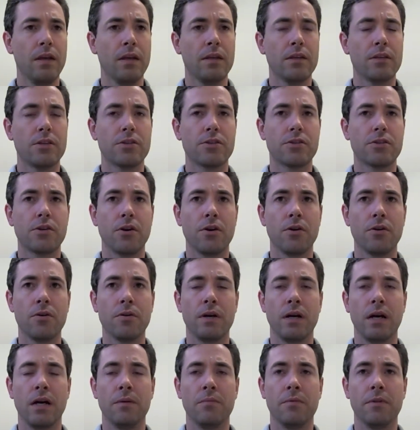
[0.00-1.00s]
So
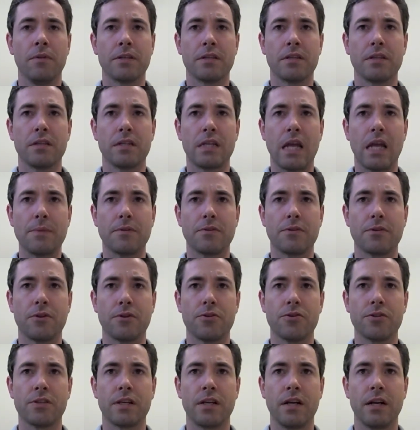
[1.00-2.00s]
the types of
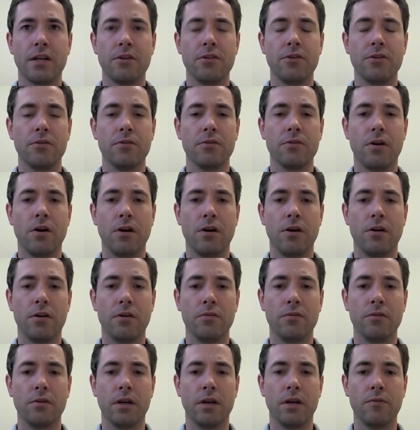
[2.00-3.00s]
surgeries that I do
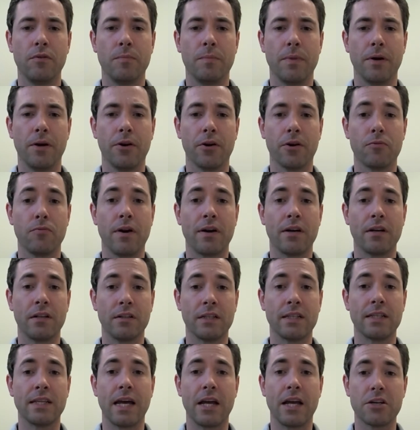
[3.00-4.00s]
are repairing retinal
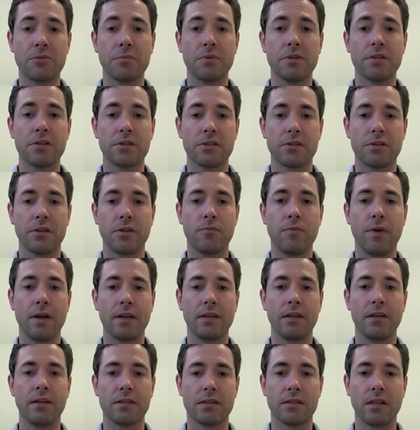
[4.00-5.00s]
detachments. So the
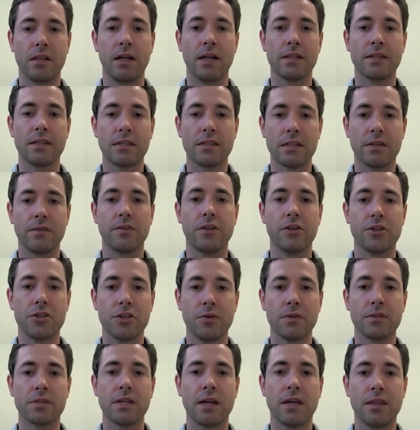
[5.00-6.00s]
retina is the light-sensitive tissue
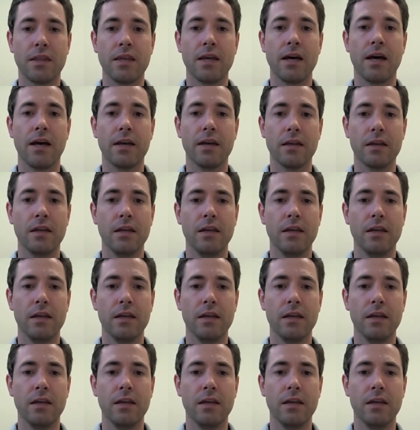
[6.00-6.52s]
inside the eye.